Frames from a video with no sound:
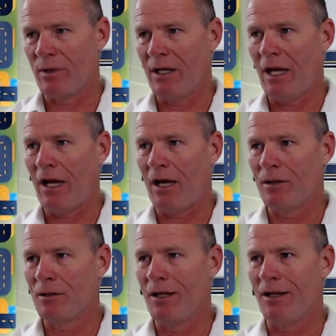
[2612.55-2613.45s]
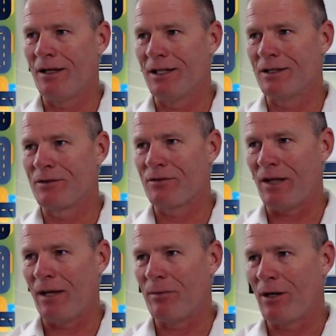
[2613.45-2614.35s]
And Alan loves
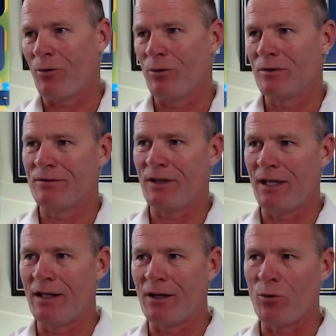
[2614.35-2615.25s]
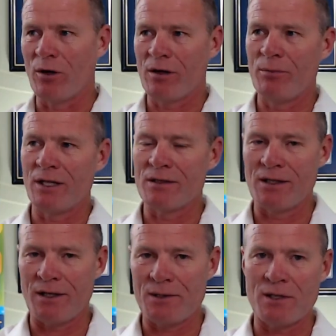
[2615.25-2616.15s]
flat deck work because of
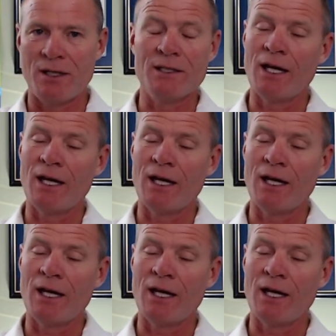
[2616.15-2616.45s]
the exercise.